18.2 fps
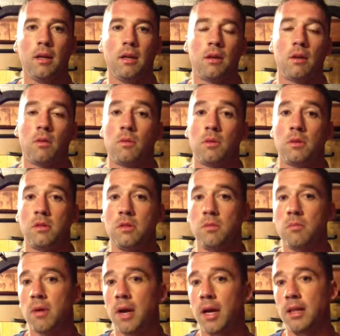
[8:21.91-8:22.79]
You know, once you
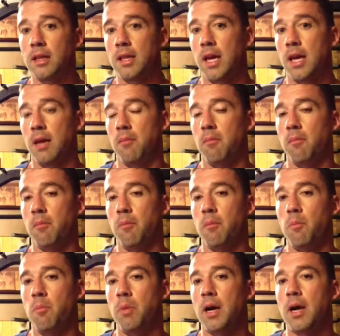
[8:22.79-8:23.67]
break that
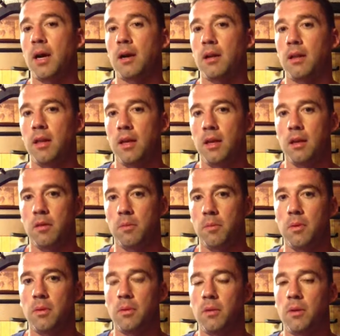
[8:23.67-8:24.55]
parallel
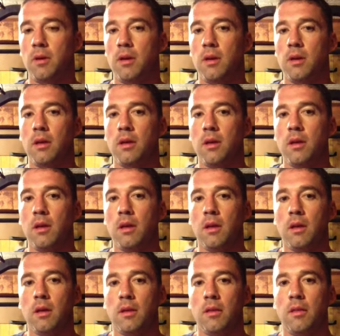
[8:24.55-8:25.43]
point,
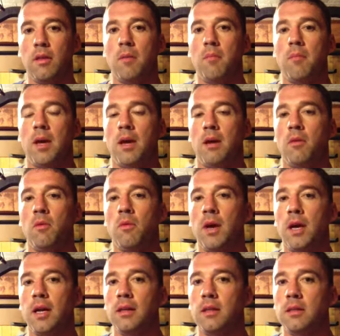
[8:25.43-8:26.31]
the amount of
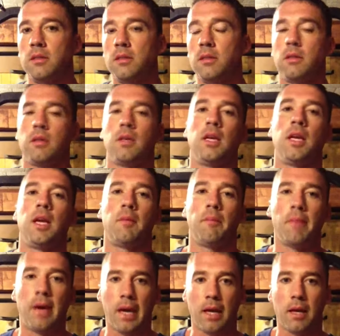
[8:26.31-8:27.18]
weight that you can get
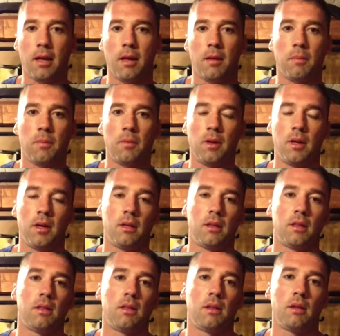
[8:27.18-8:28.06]
back up with
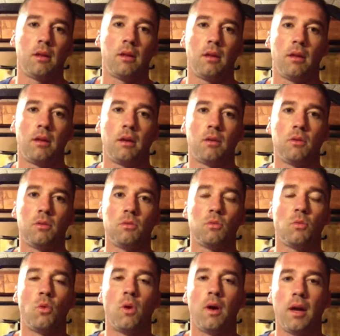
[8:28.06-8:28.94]
goes
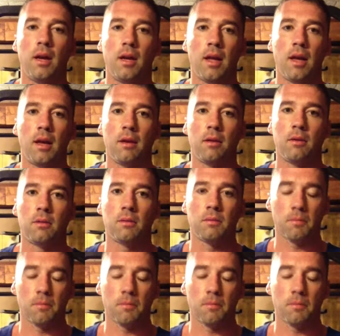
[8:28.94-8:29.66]
way down.